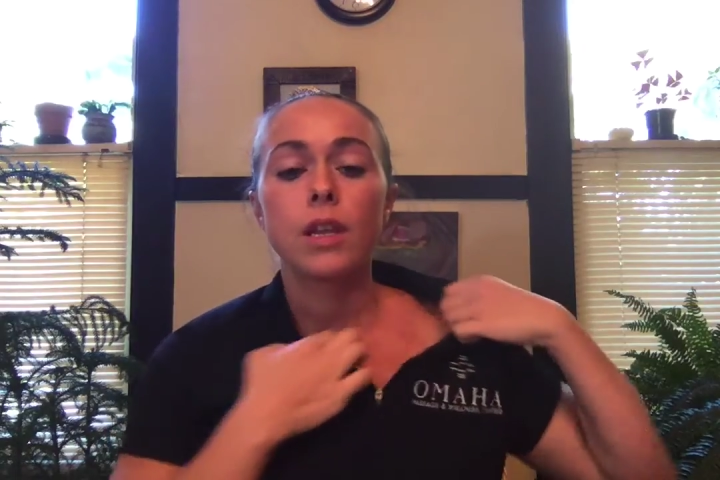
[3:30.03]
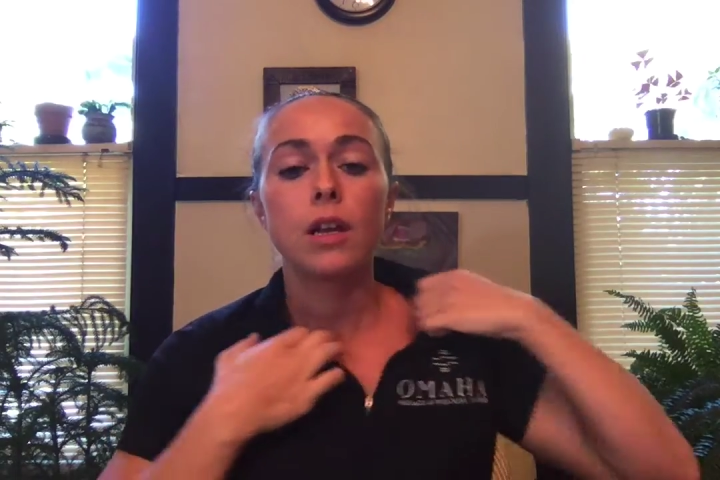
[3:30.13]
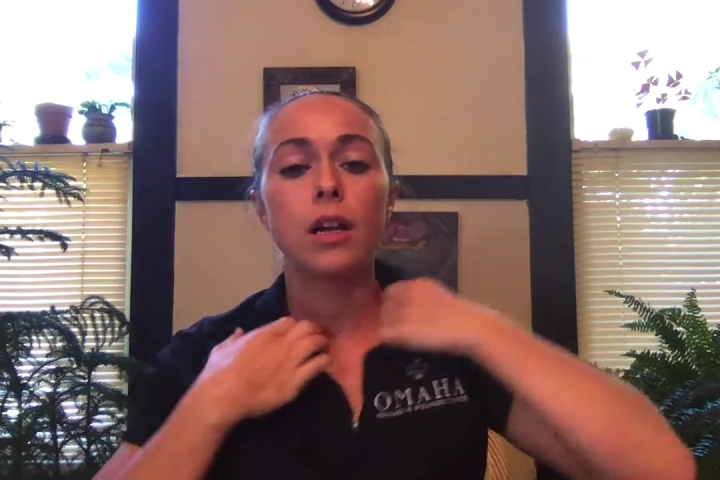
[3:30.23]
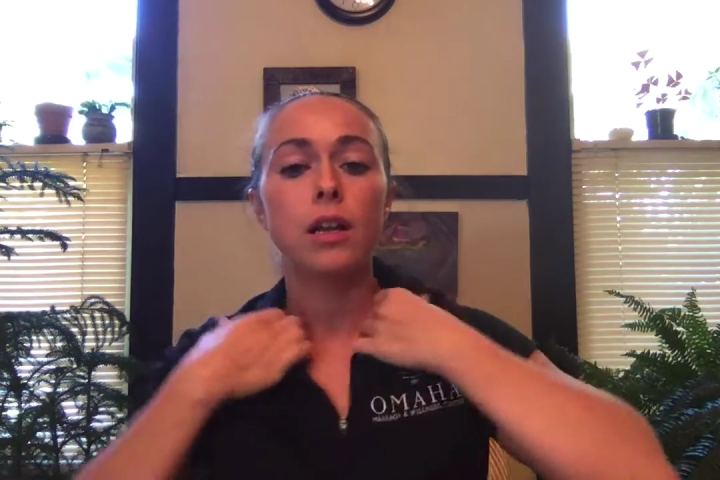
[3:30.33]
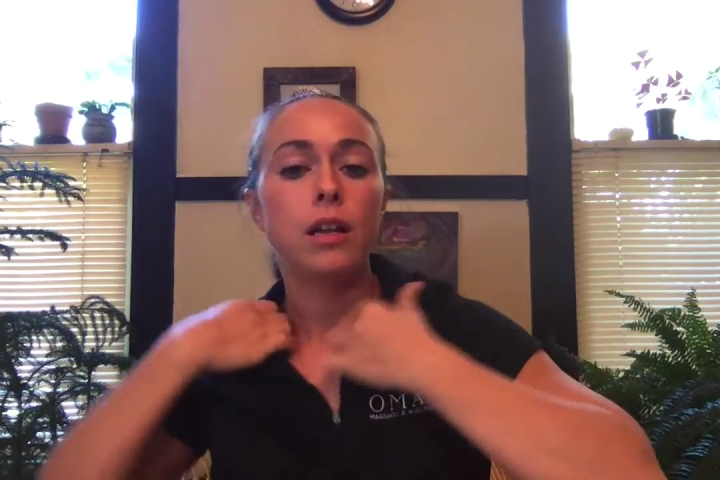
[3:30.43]

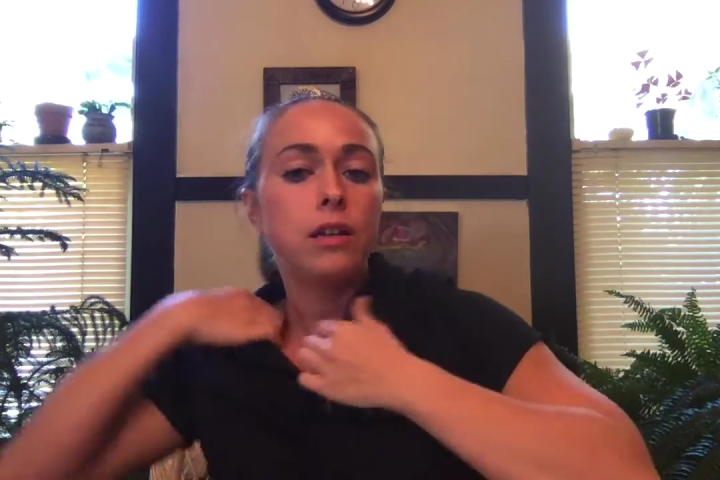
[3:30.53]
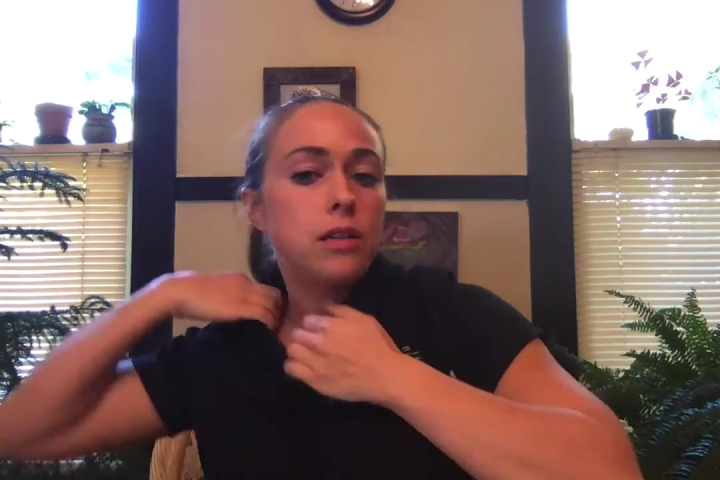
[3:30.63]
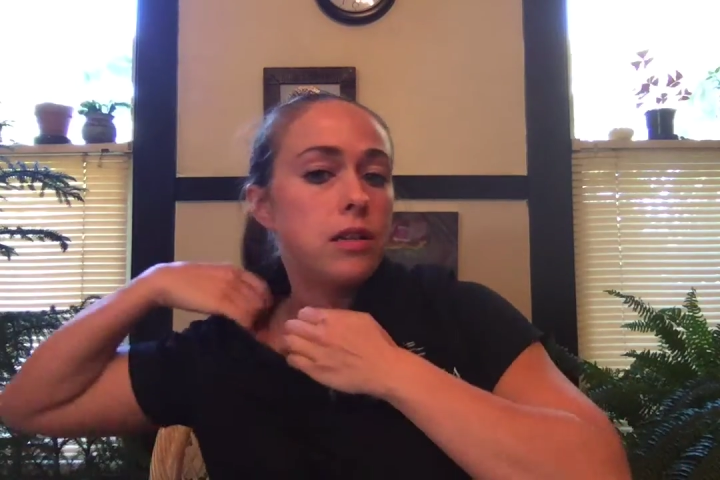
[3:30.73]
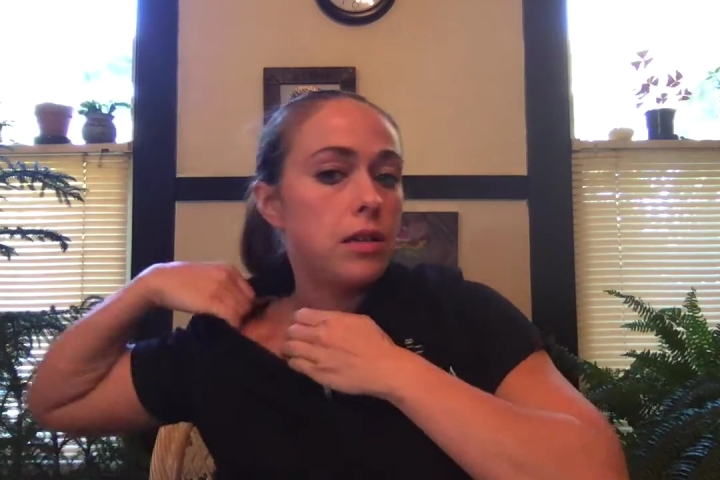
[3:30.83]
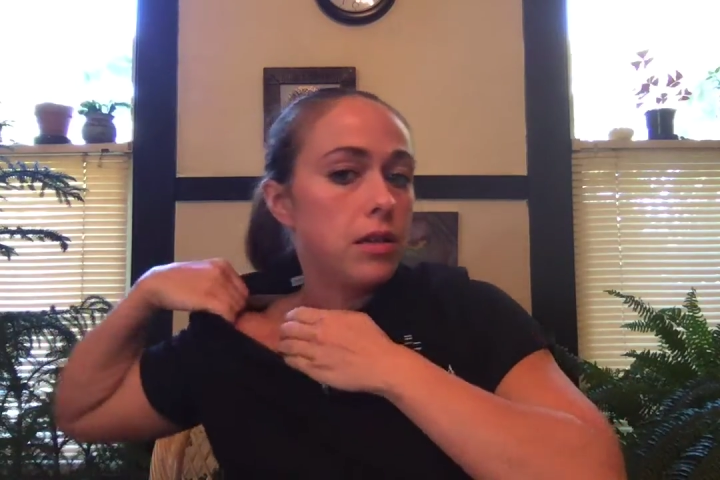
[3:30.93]
And
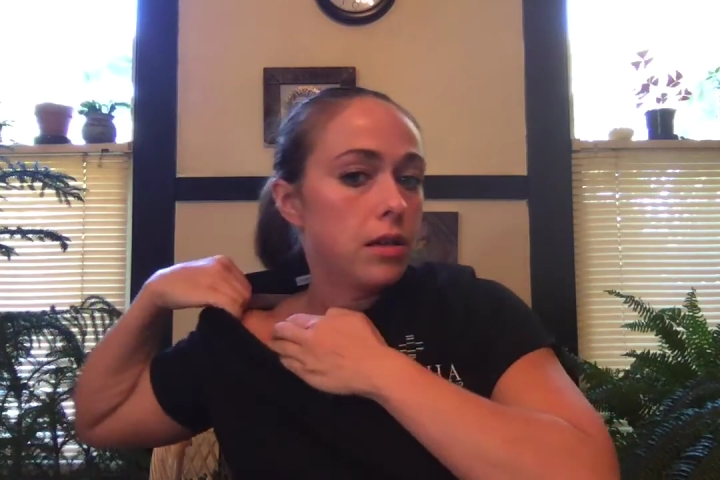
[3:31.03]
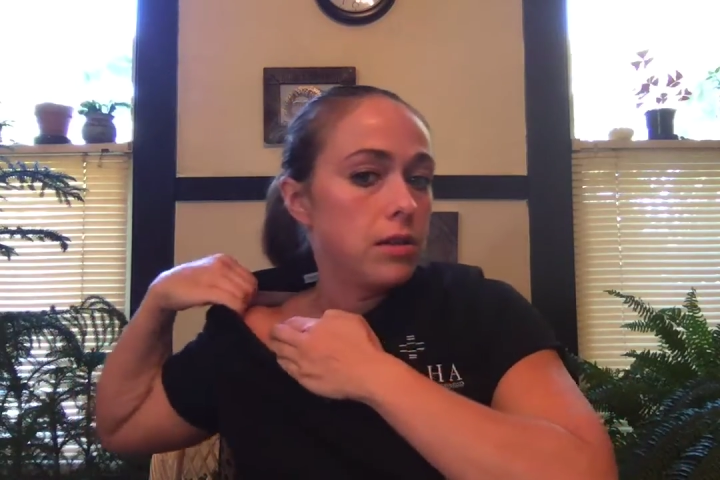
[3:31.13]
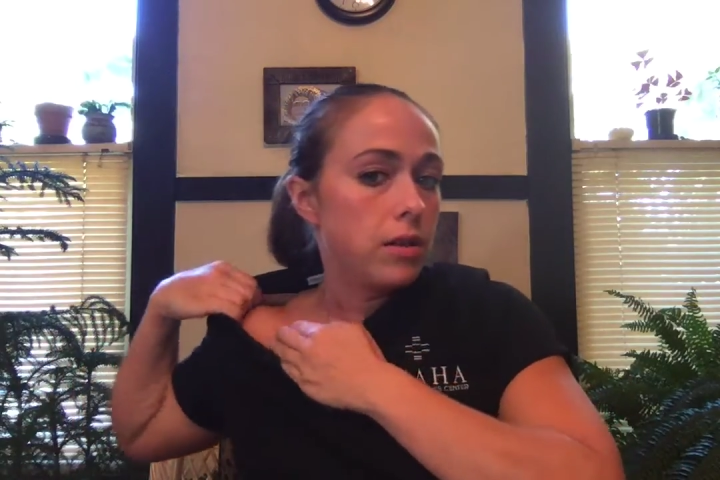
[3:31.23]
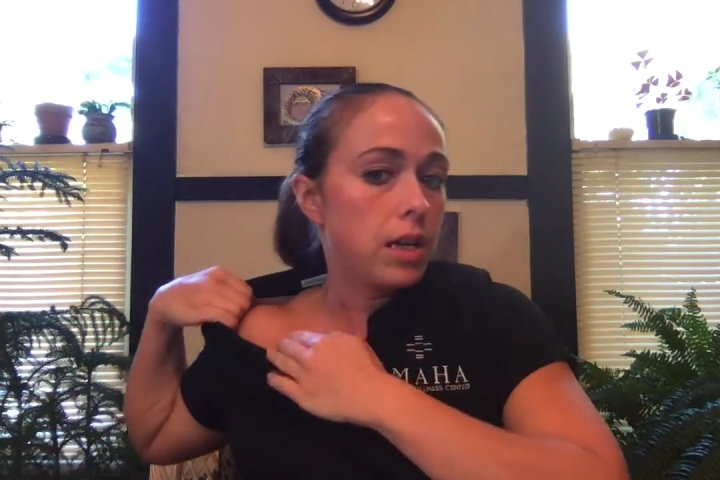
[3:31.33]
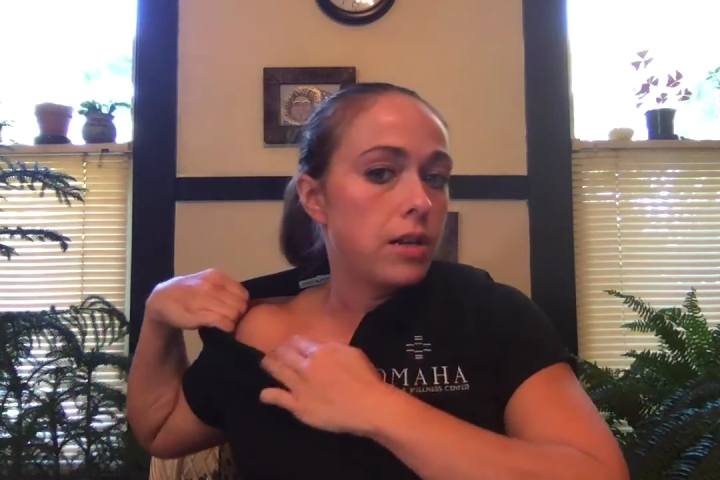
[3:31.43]
you can do
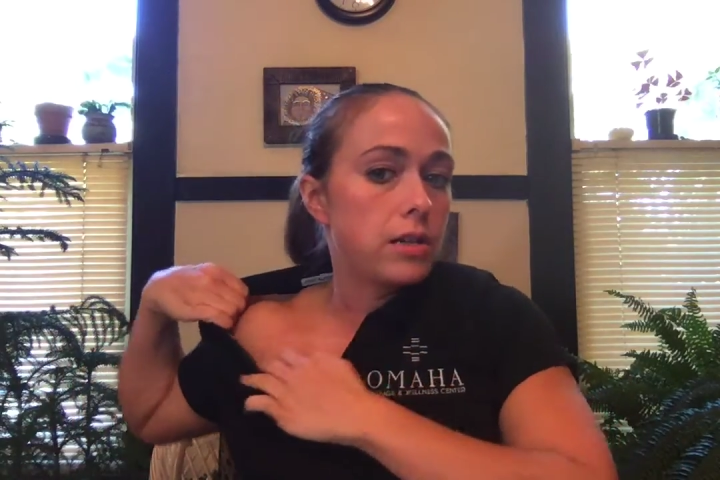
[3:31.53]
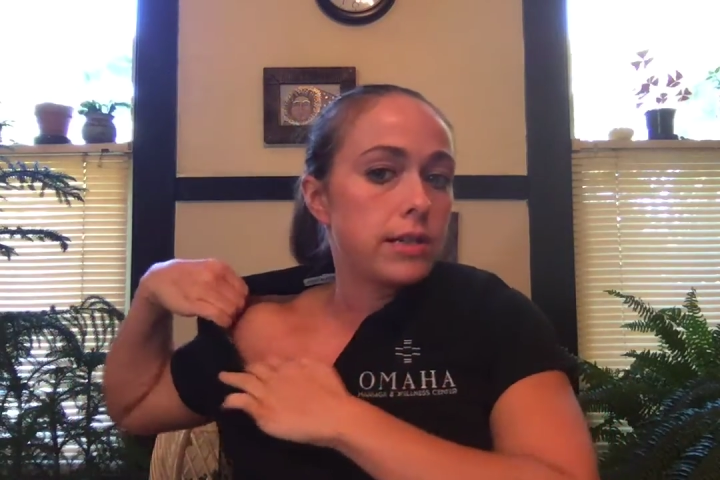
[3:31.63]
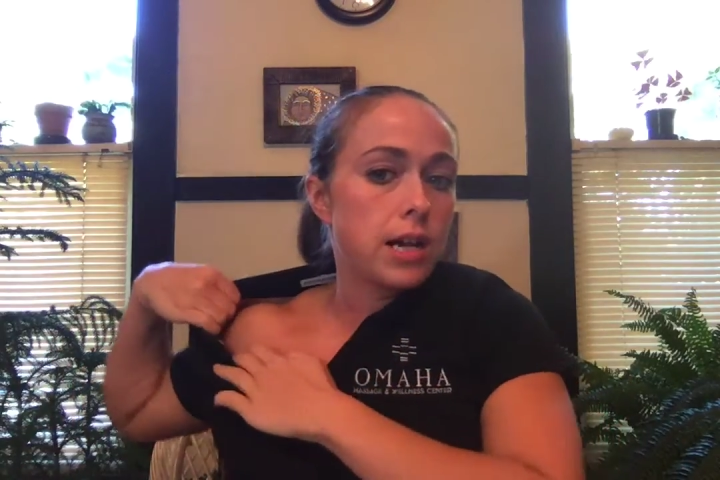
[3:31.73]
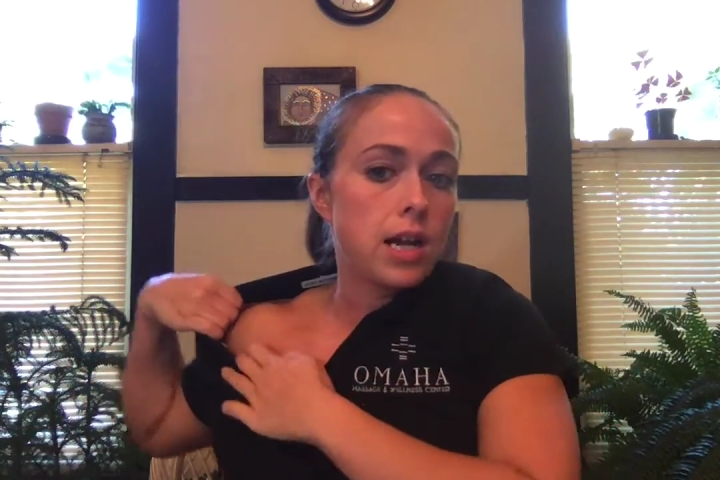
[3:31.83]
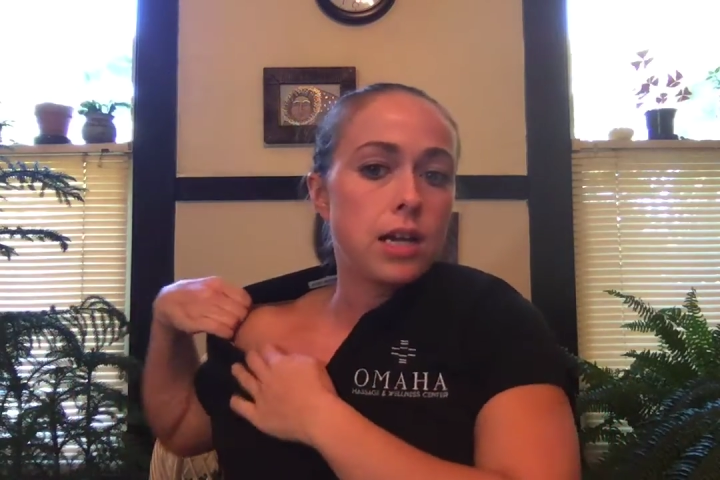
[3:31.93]
the other
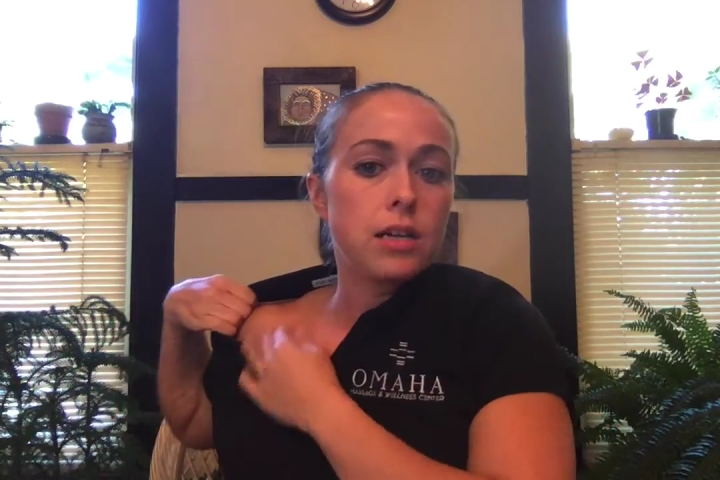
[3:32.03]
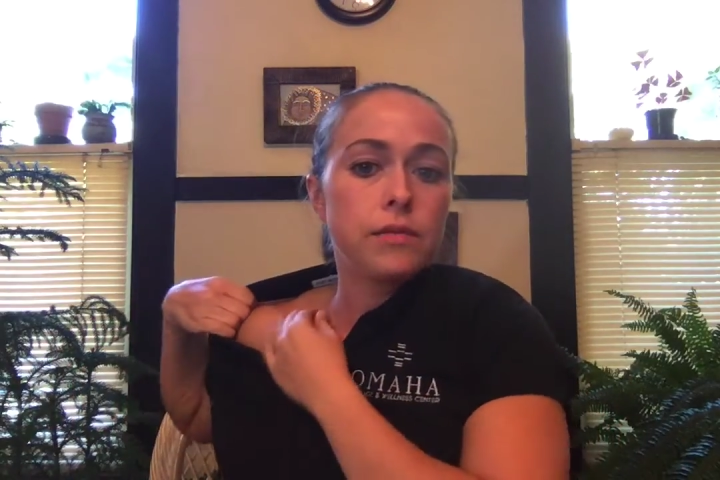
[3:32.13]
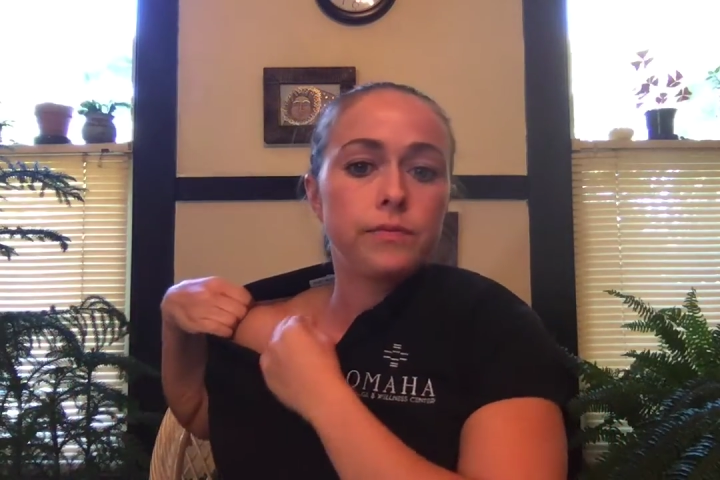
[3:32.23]
side.